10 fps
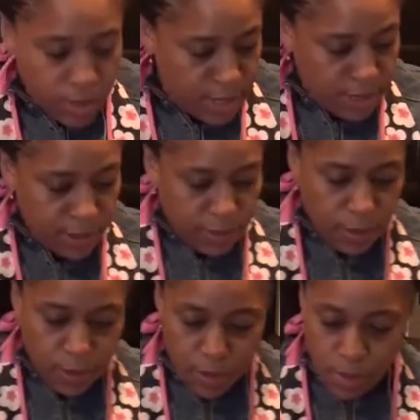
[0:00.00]
Okay,
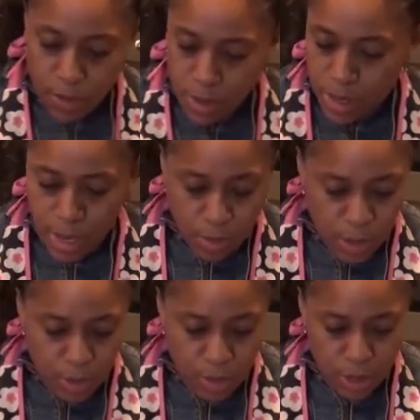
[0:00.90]
so now
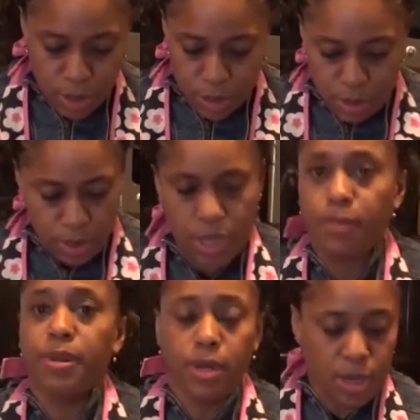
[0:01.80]
we're going to
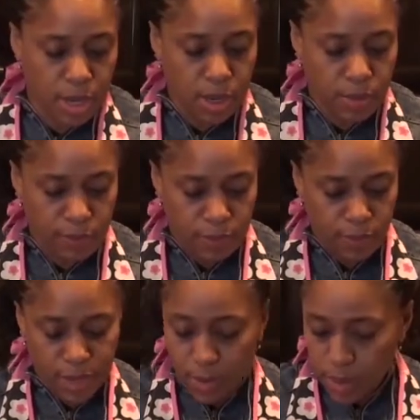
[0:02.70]
chop it in half
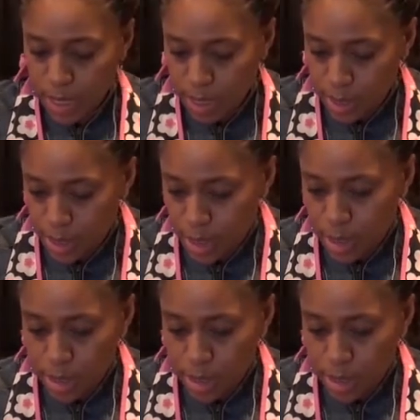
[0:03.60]
like we did the